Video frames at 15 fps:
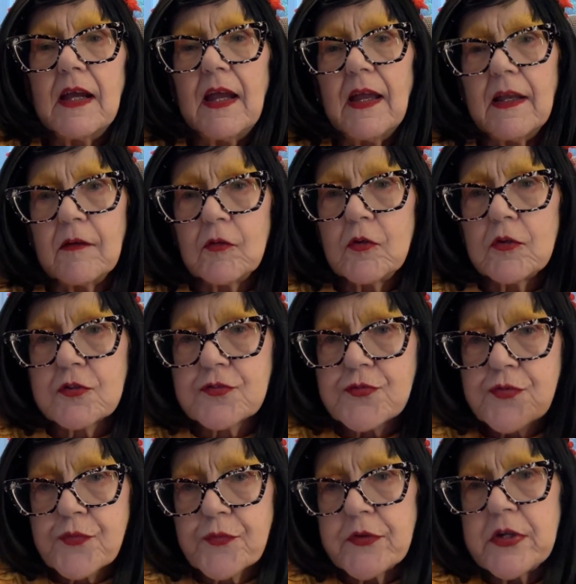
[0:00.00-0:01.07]
and of
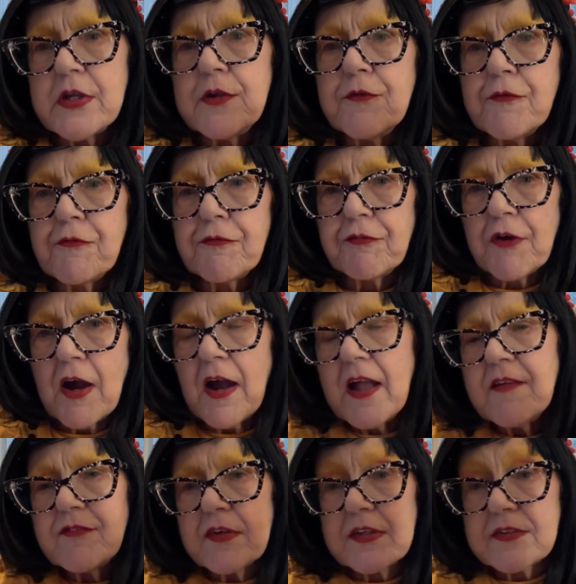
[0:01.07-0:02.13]
course $3,
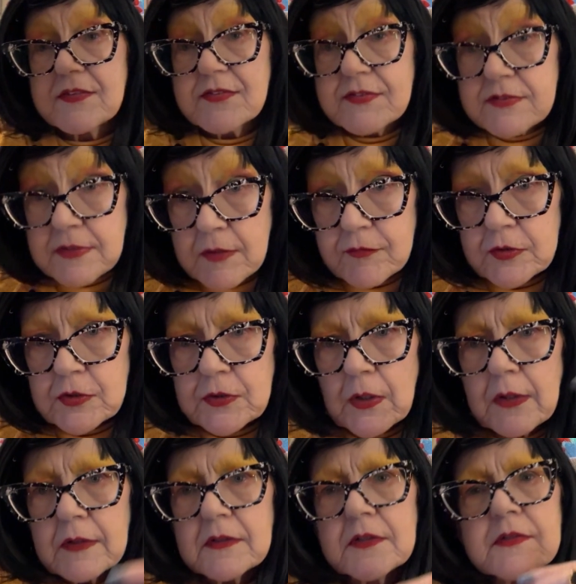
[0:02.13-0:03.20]
$5, and
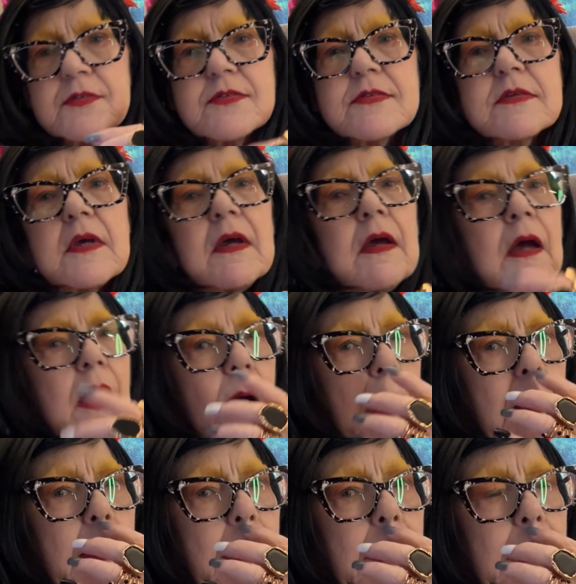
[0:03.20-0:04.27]
$7
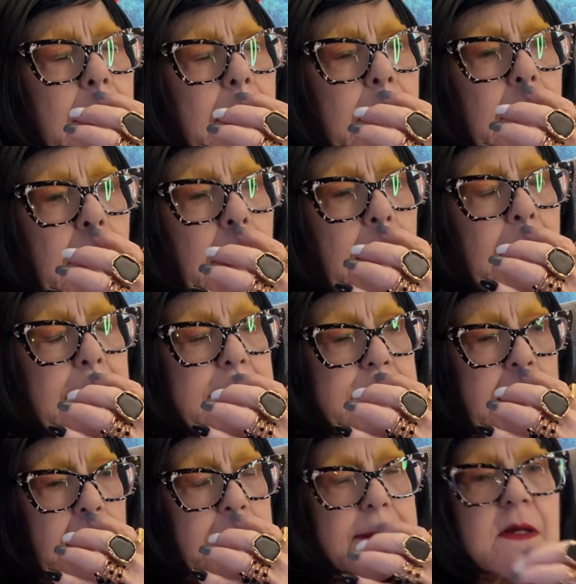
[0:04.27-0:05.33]
and
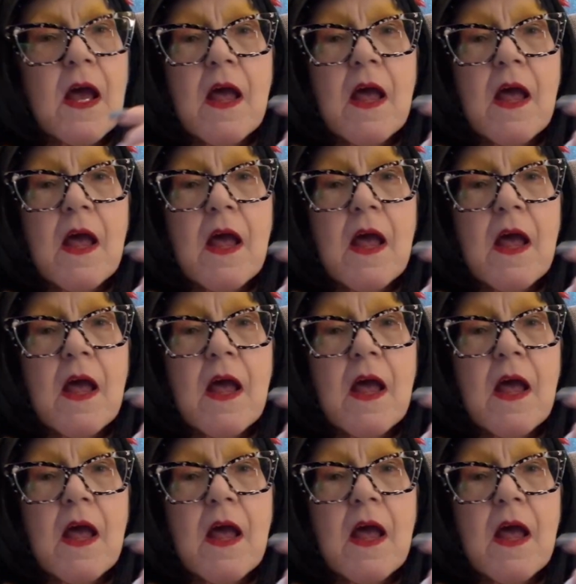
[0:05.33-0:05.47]
such.